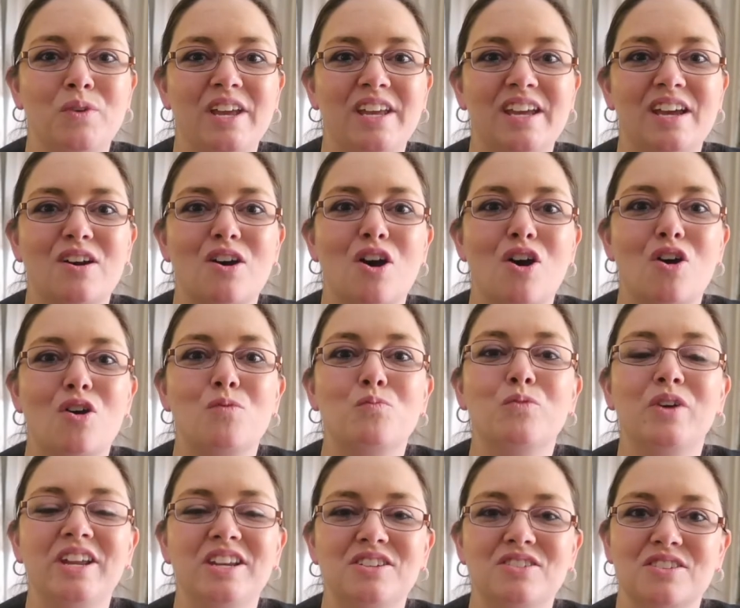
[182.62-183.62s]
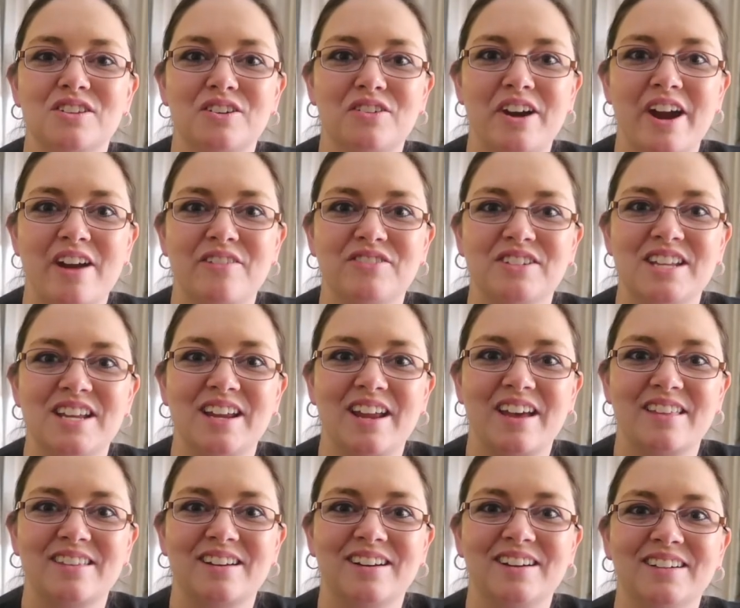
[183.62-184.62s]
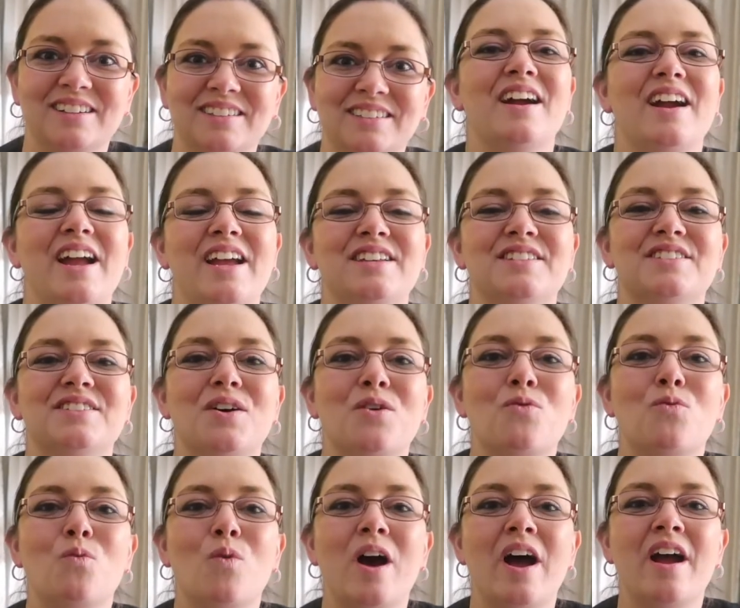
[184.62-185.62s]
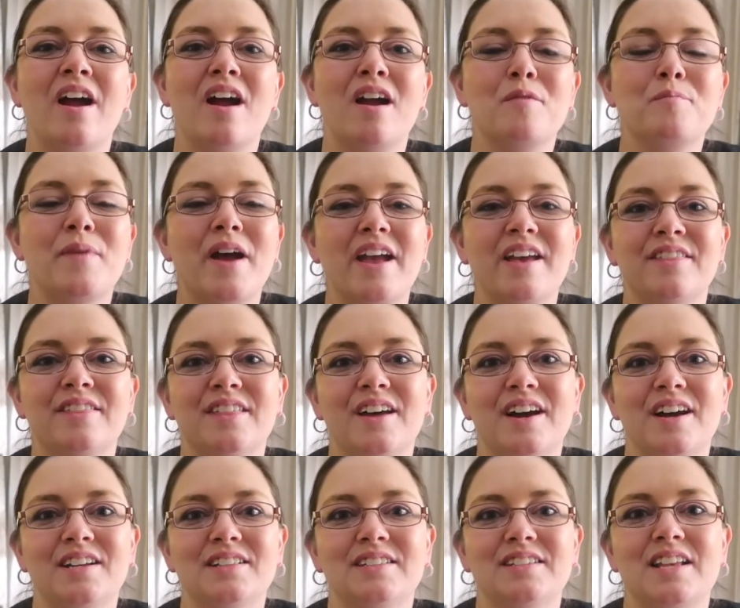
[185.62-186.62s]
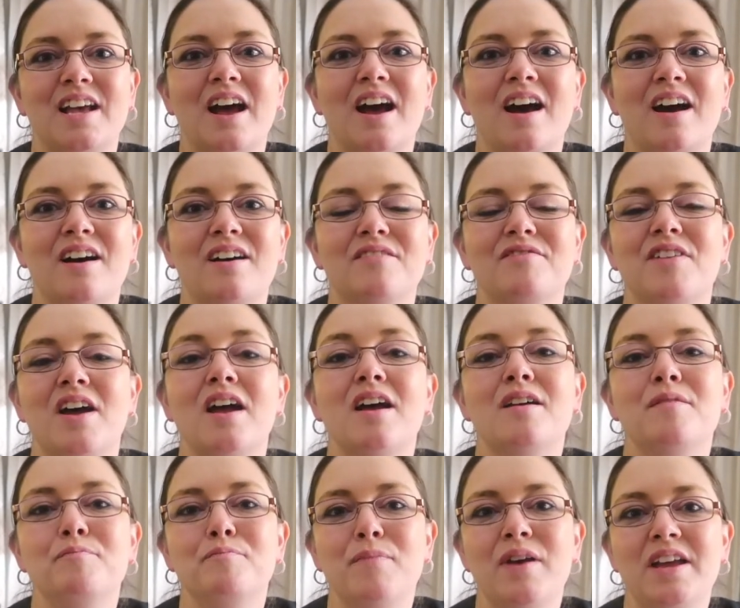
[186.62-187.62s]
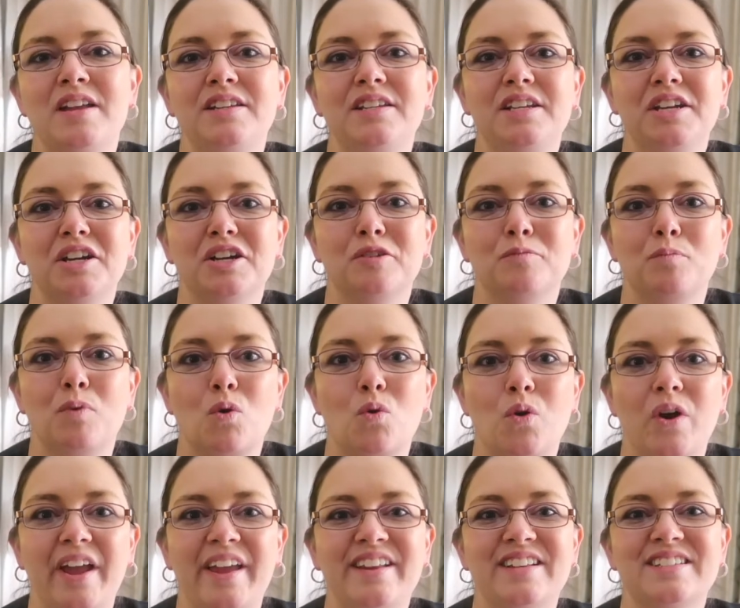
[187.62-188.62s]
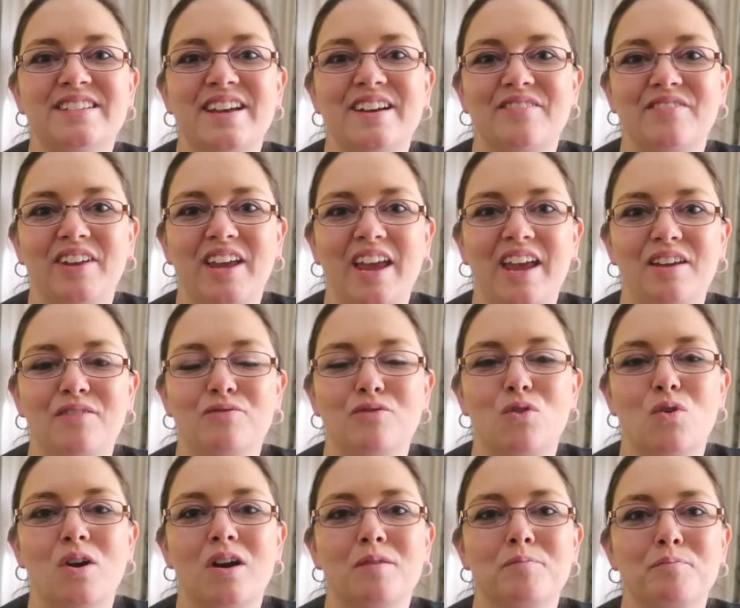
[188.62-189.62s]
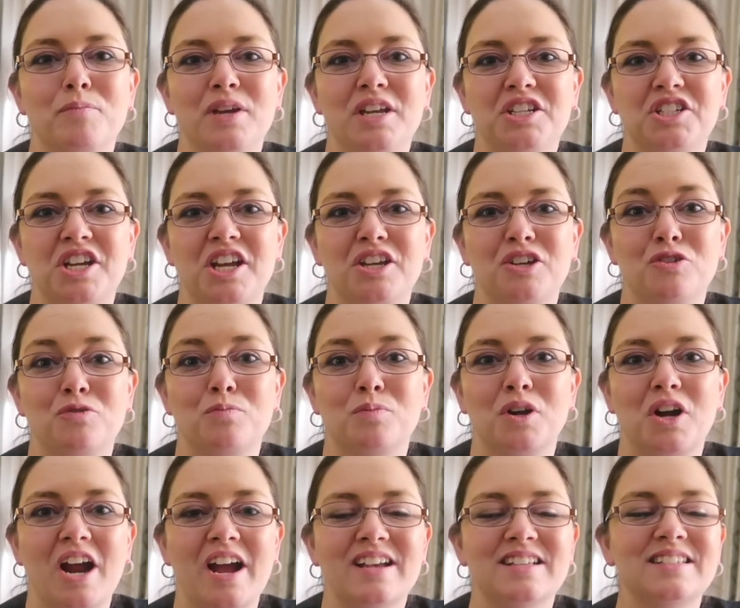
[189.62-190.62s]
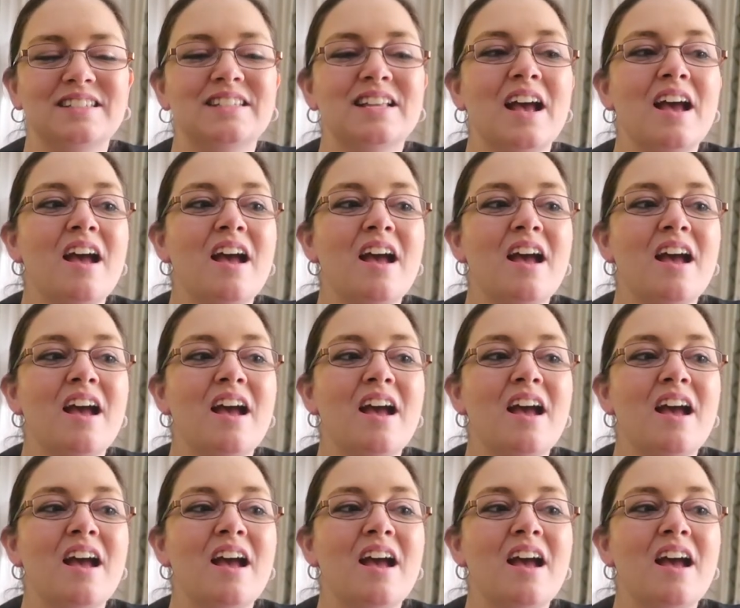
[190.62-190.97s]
get home, we do the craft together. All right, so what are my thoughts of mid-year point of K4 BJU Press?